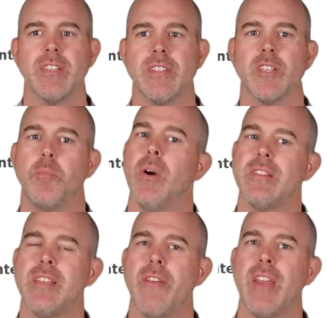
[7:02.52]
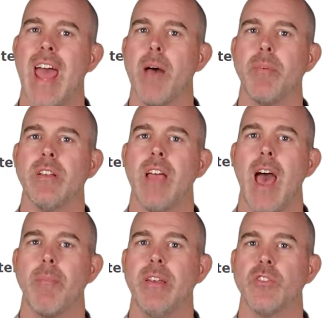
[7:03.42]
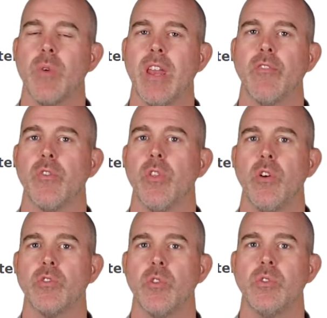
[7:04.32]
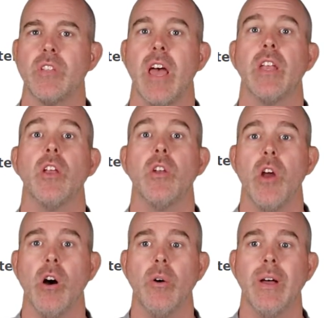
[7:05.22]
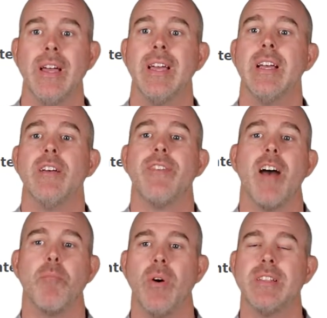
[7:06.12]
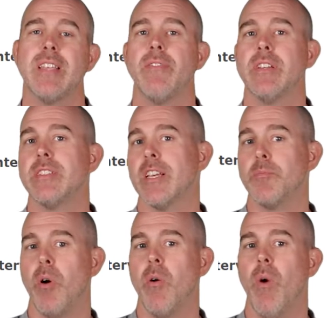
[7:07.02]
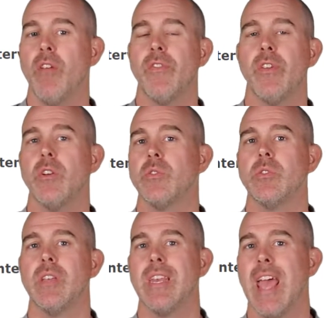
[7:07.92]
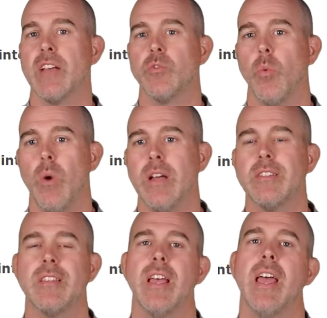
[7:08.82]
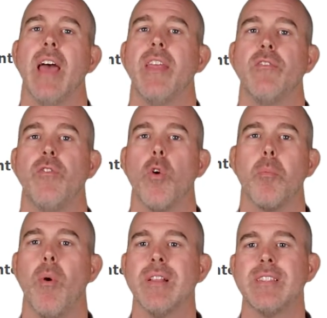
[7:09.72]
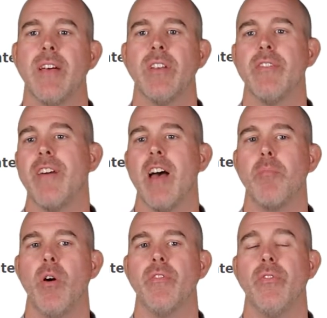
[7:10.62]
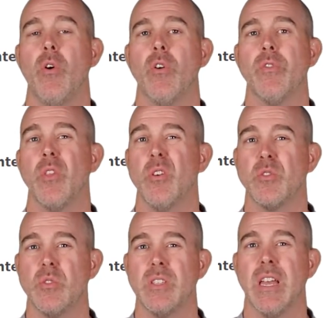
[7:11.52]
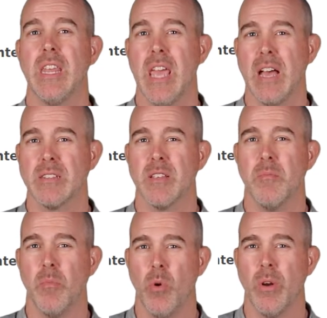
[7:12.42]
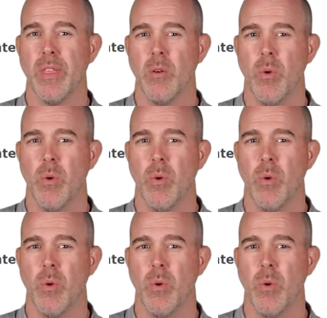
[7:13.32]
to 6.7 happen- happiness rating for those who said no, 5.7 to 6.1 for those who said yes once, and then 4.7 to 5.4 for those who said yes more than